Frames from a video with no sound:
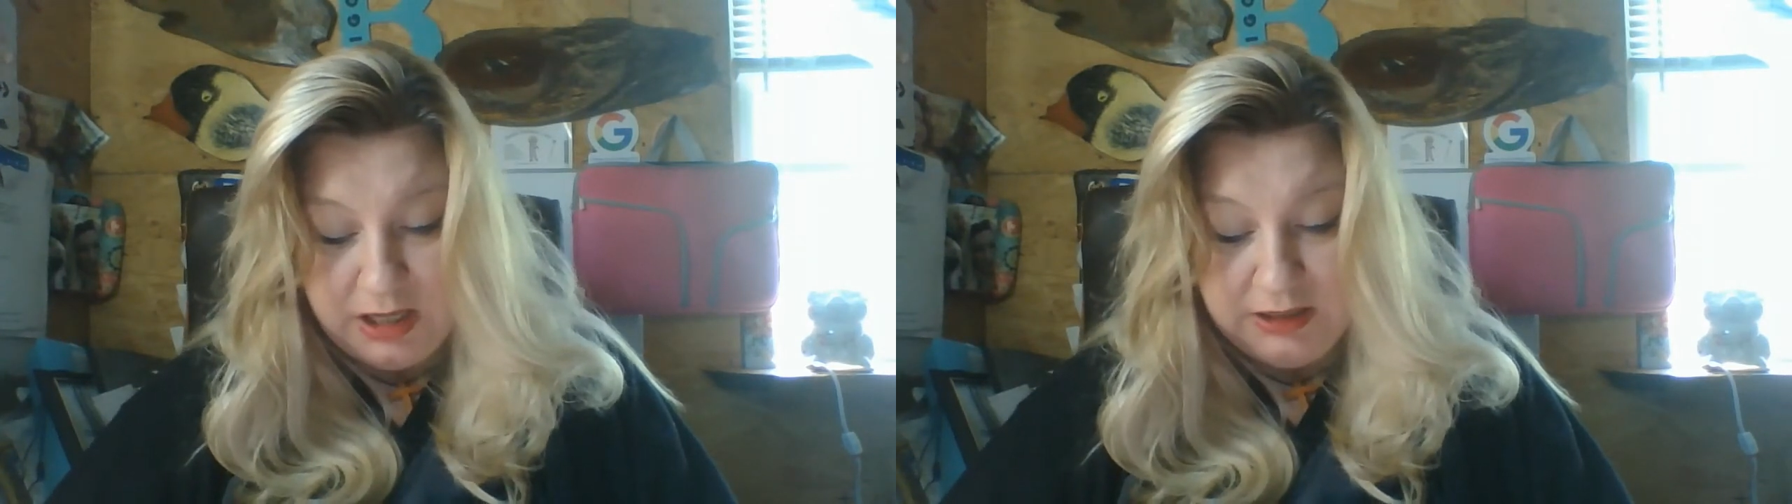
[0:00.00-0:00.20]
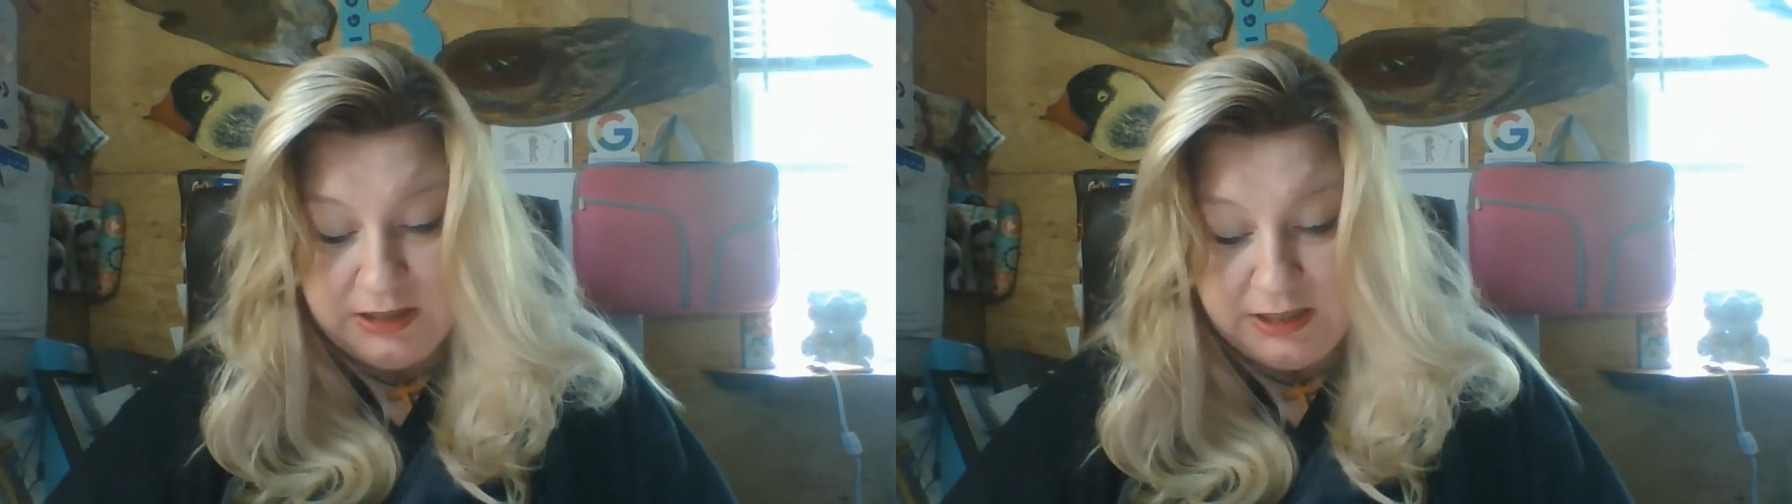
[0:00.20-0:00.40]

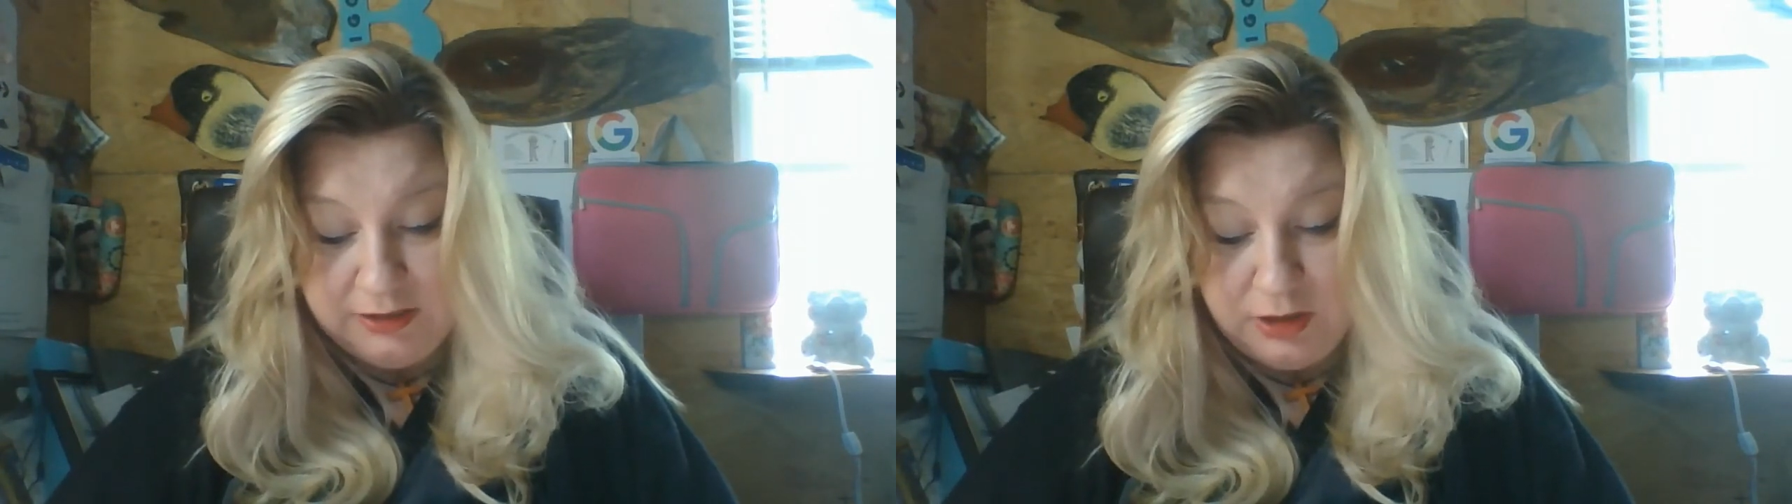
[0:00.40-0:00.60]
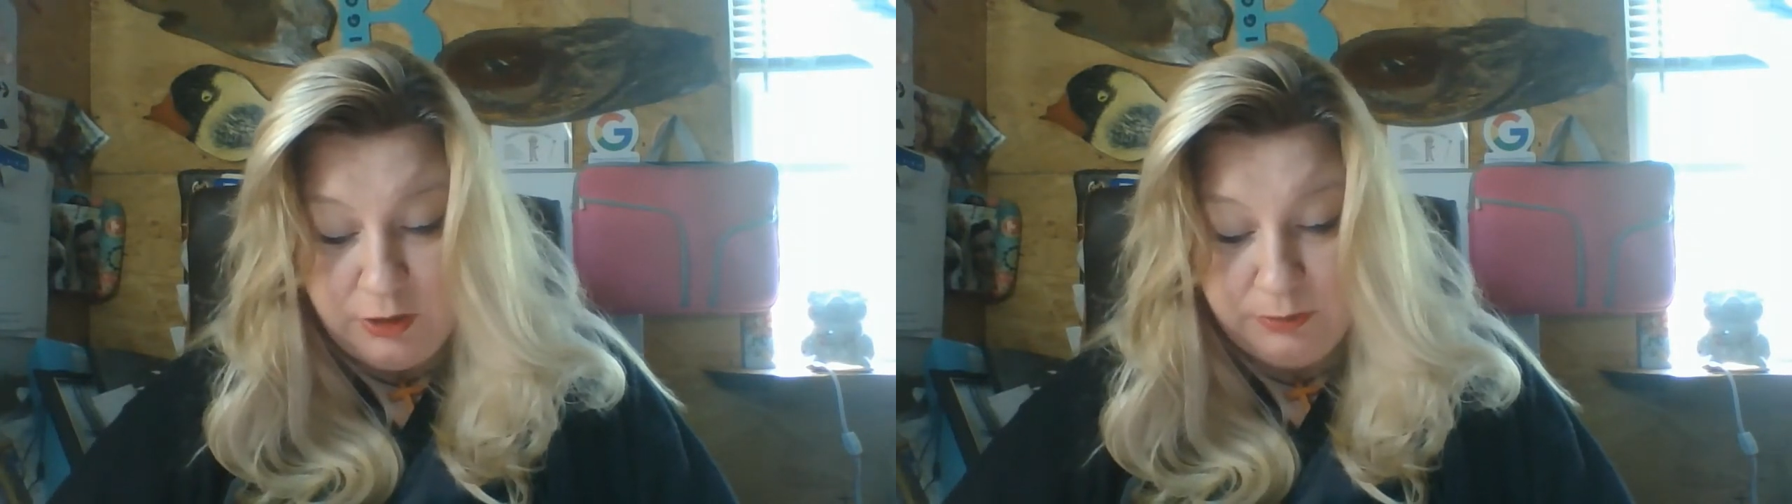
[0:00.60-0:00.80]
let
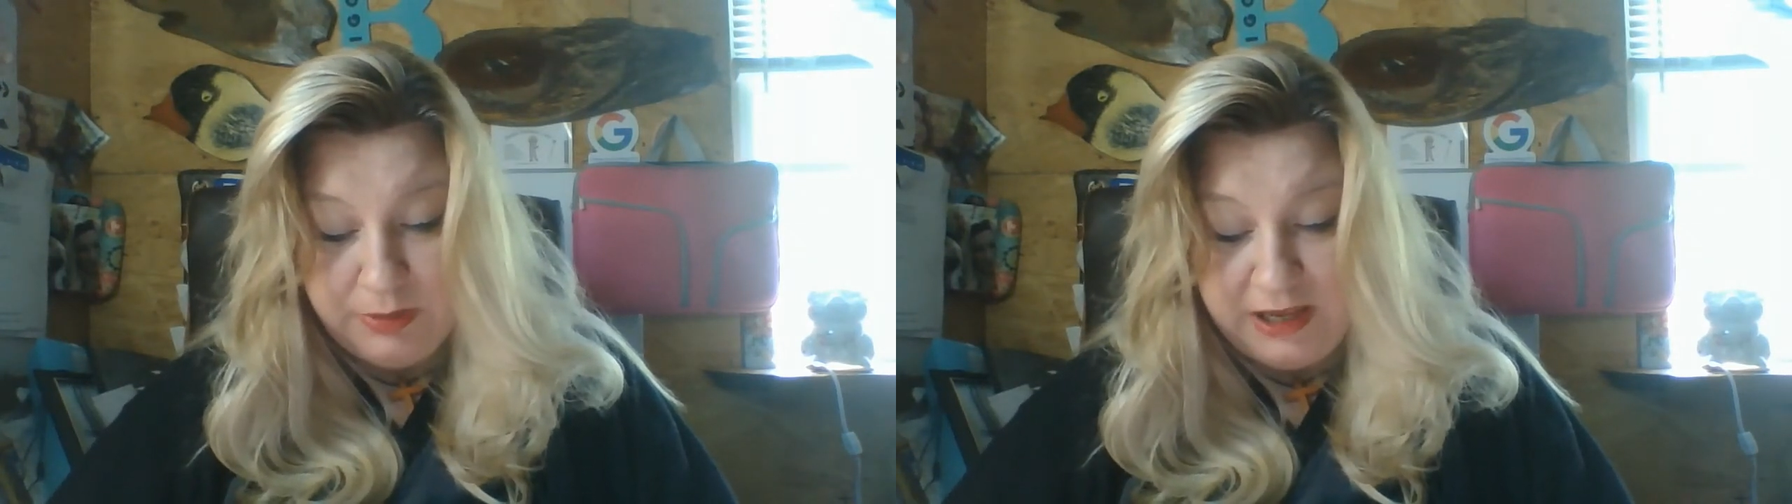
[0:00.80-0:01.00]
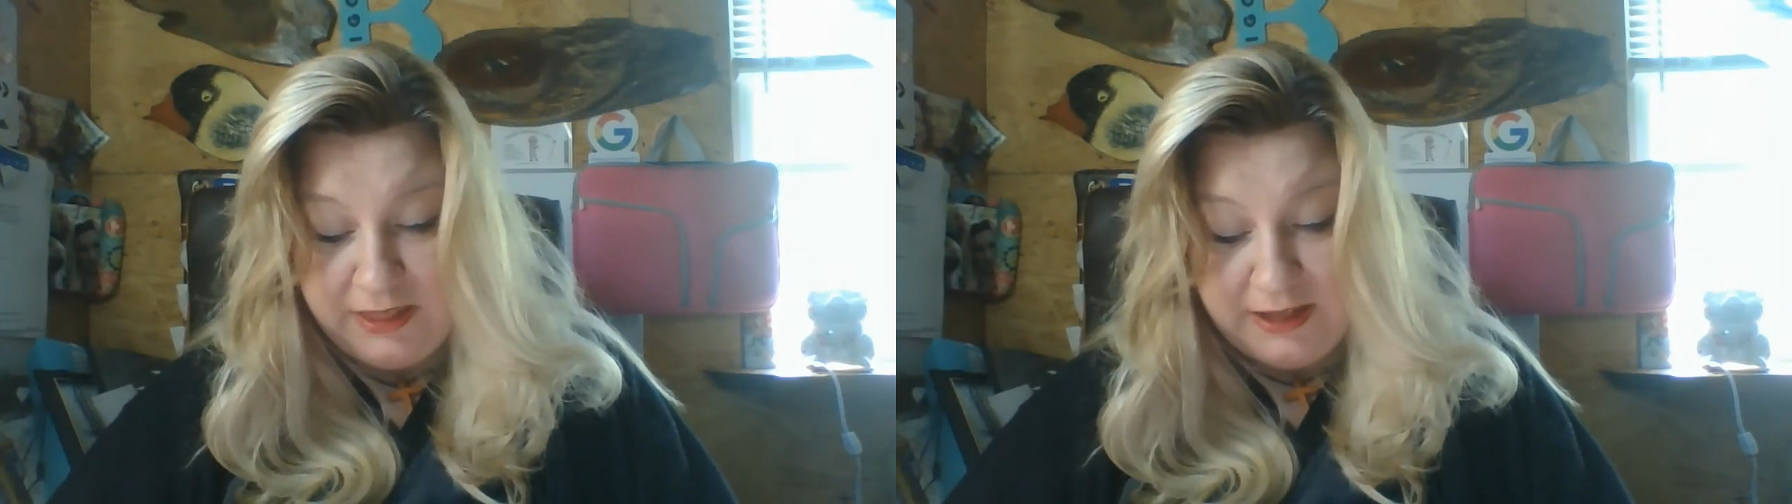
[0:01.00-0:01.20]
alone
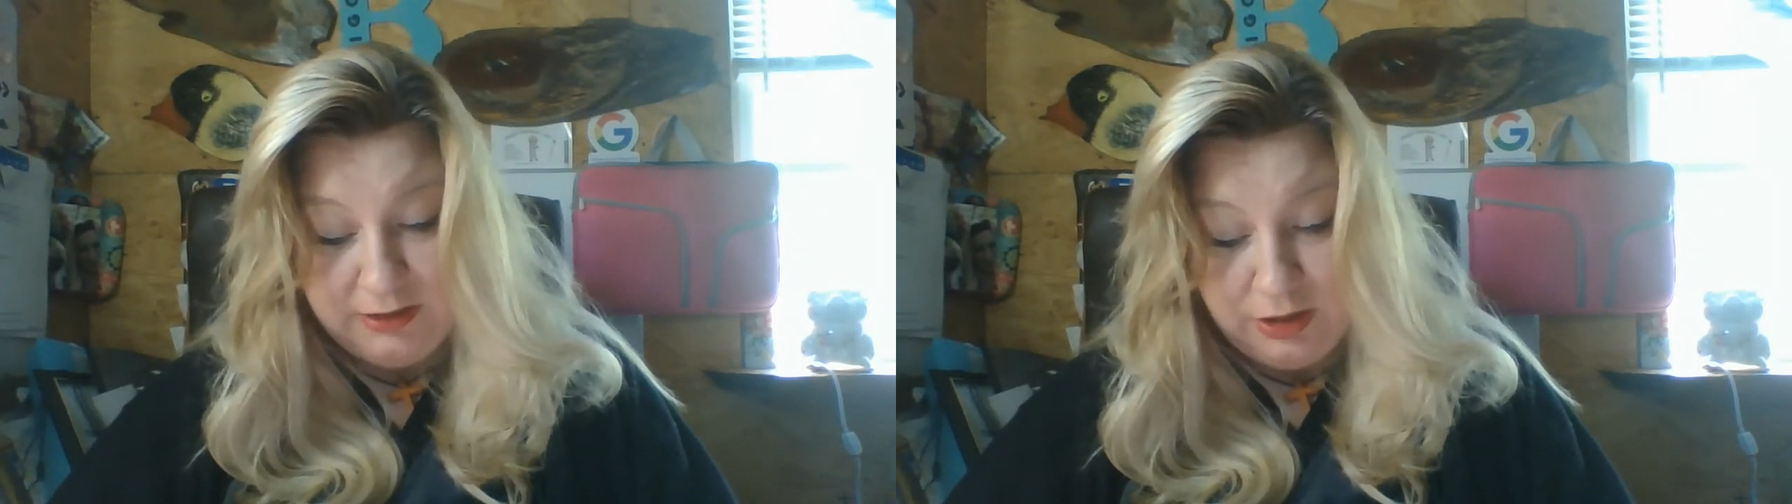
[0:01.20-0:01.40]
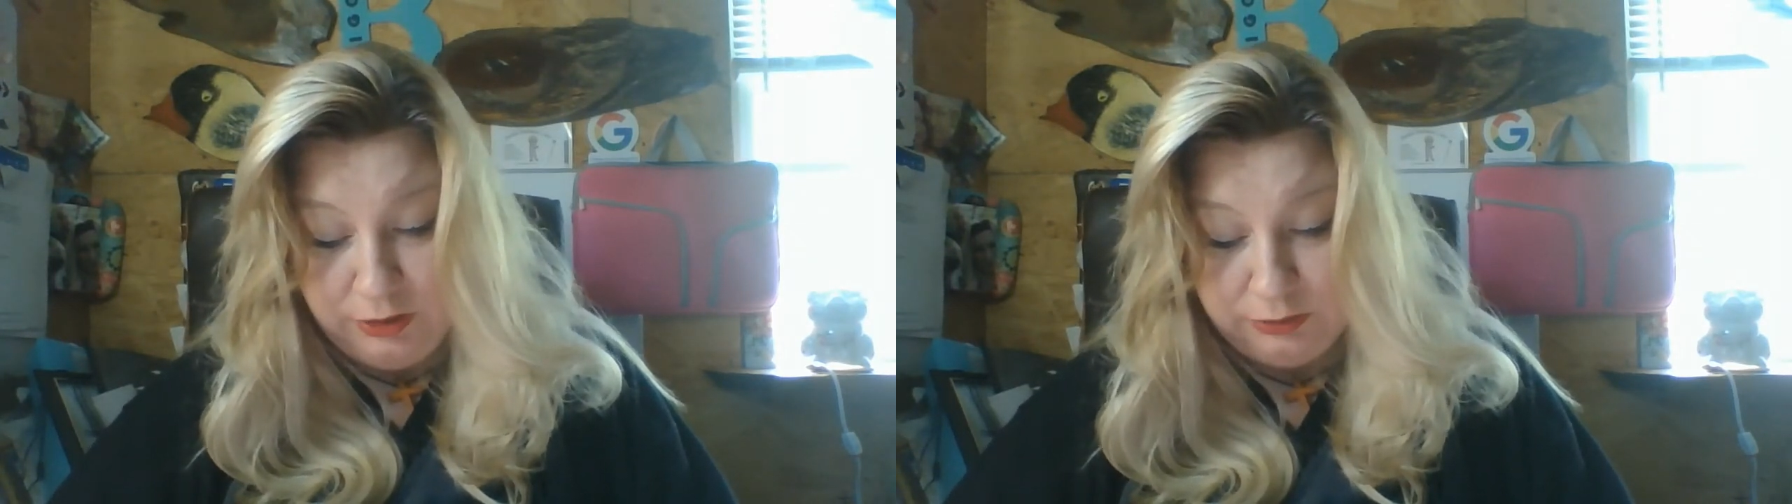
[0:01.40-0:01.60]
pay that
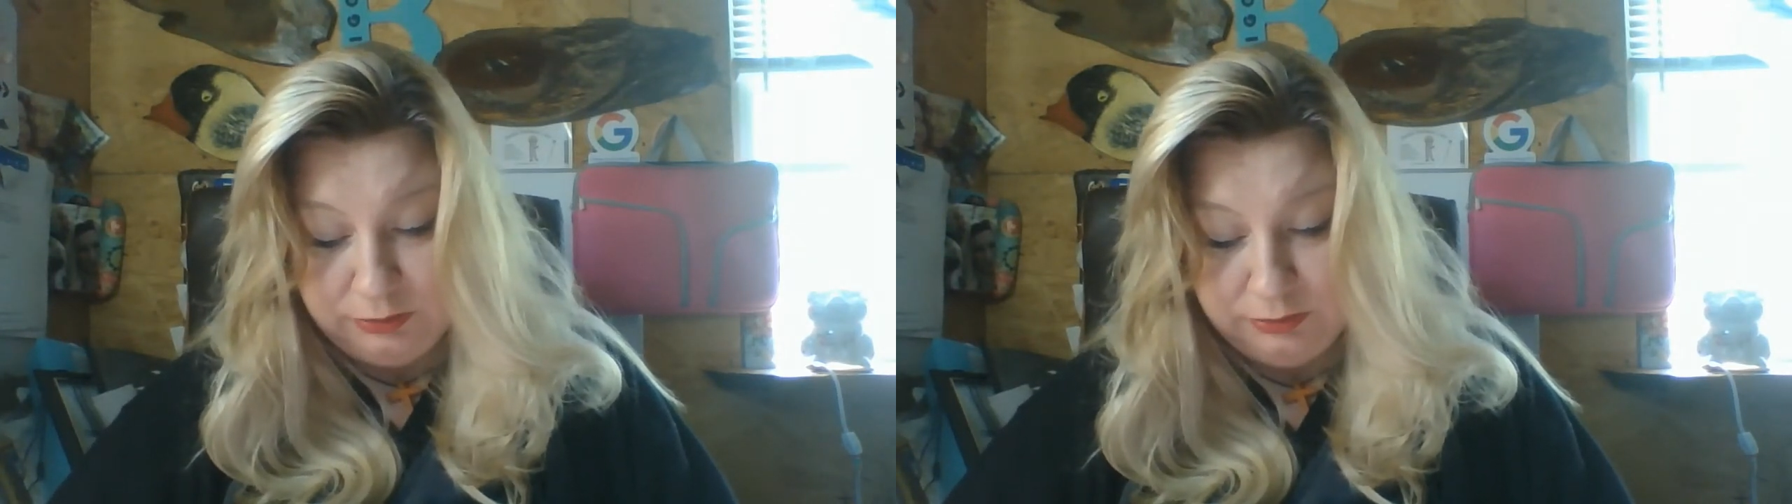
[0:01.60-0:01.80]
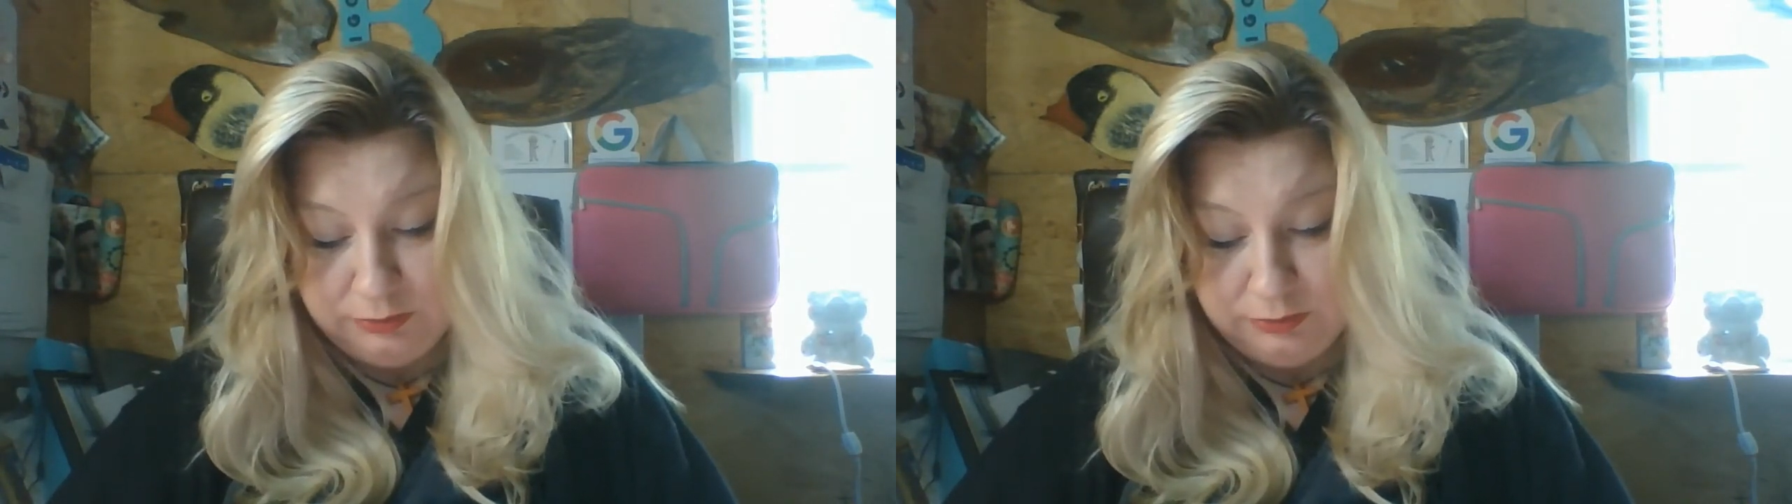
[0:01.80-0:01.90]
loan.